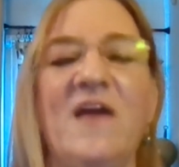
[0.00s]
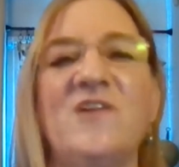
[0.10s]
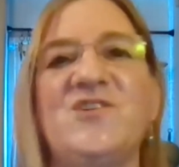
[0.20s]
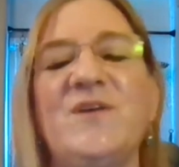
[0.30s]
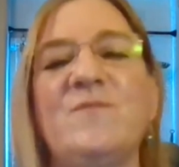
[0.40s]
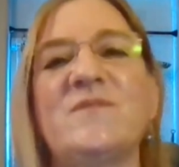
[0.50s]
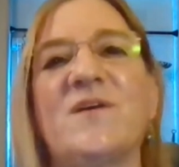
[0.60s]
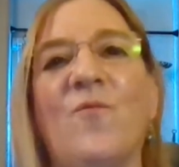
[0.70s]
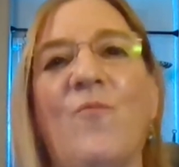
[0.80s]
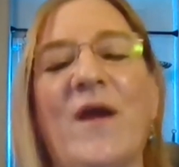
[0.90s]
she was
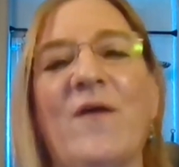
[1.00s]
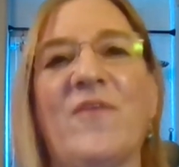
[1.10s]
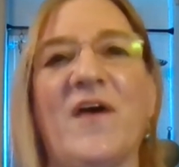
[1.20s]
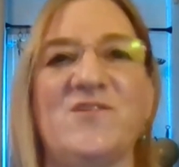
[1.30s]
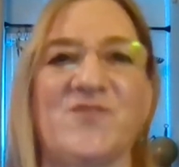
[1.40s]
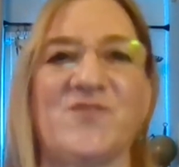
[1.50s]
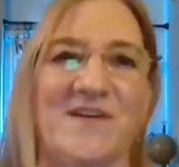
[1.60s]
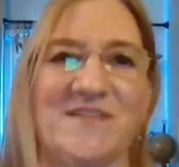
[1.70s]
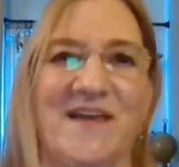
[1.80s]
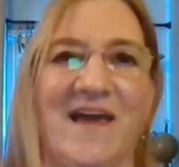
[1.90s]
going to wear that
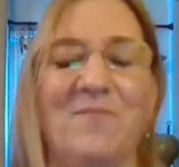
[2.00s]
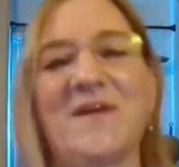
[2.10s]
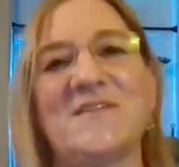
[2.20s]
dress again